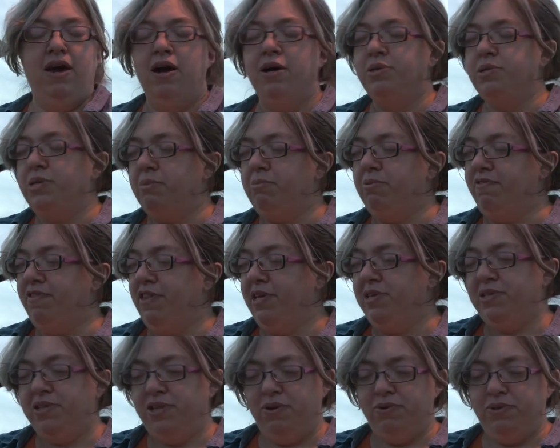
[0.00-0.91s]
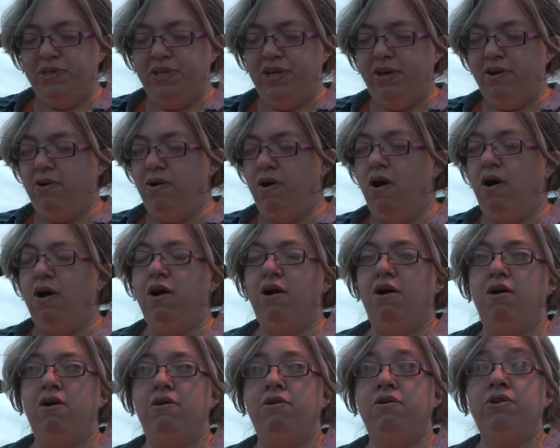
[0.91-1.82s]
Some of these totes here
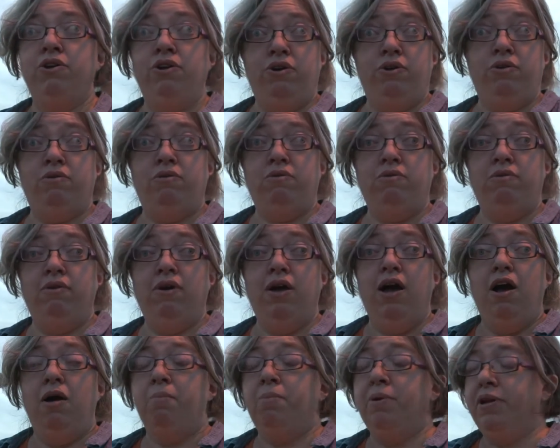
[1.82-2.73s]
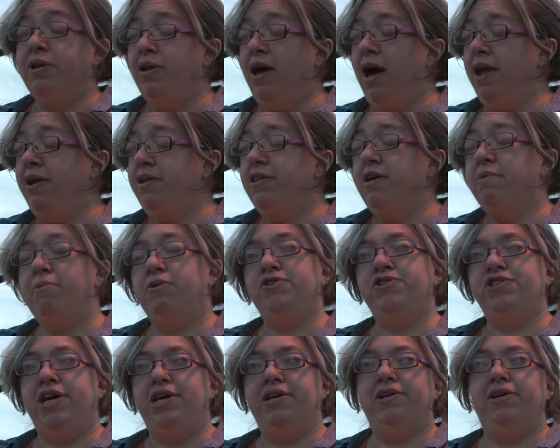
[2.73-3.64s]
are new, but a lot of them are
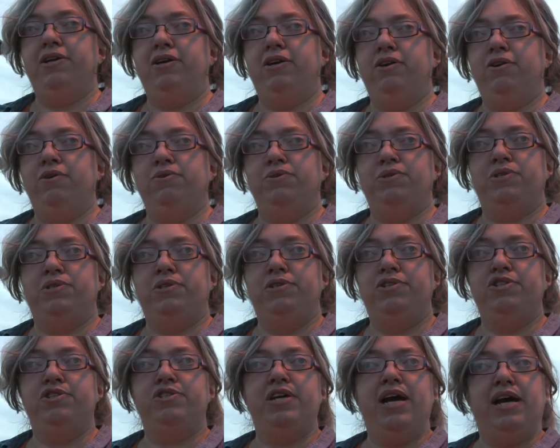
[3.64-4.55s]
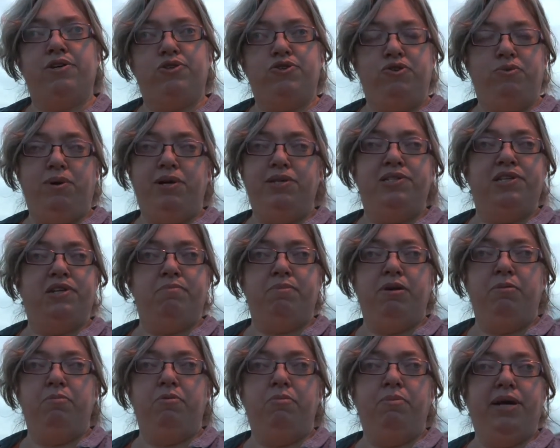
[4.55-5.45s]
gently used, just extra ones that
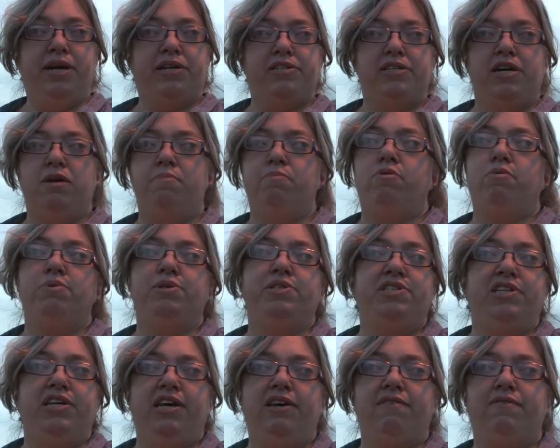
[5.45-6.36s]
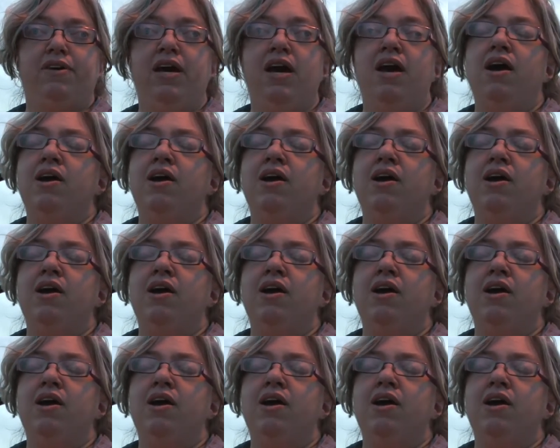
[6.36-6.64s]
people picked up or received.